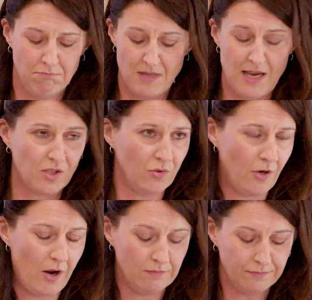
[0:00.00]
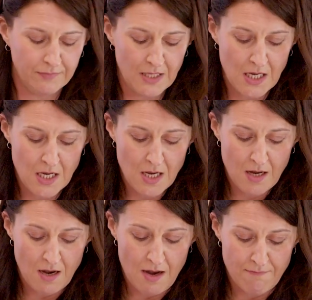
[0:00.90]
Yes or
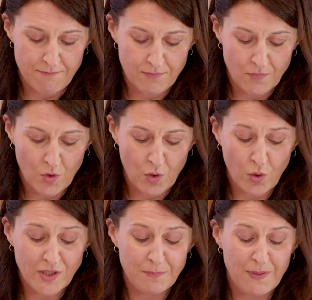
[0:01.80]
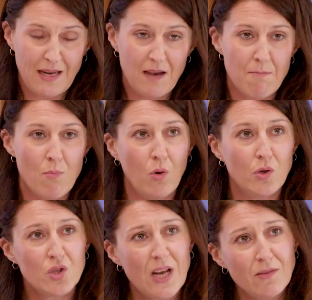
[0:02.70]
no? Could it be a more
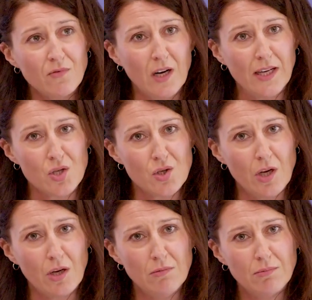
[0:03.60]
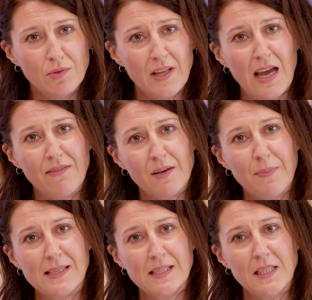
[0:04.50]
general issue? Do they have
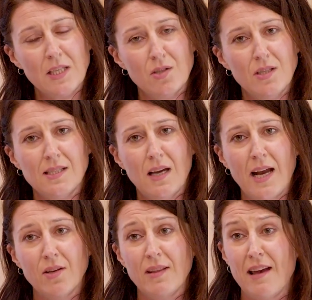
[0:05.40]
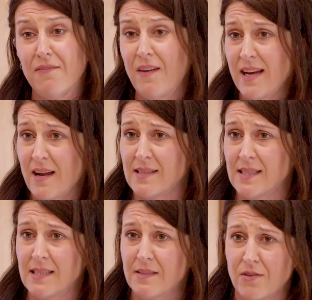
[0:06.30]
capacity to decide on their
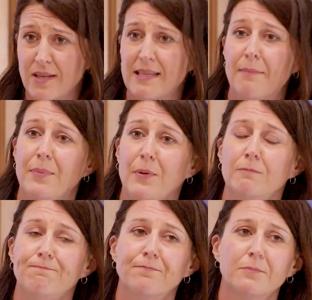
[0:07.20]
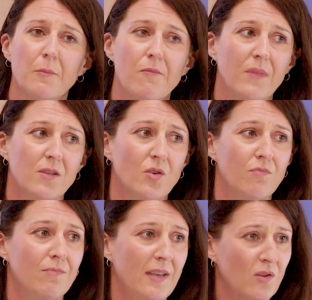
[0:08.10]
finances, for example?
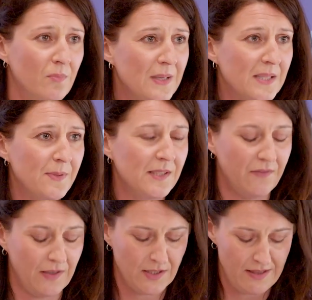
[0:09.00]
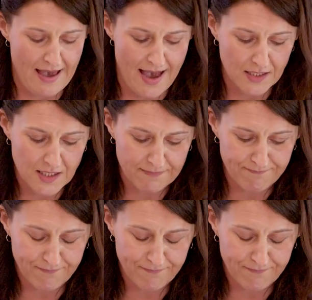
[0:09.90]
So it could be specific to that.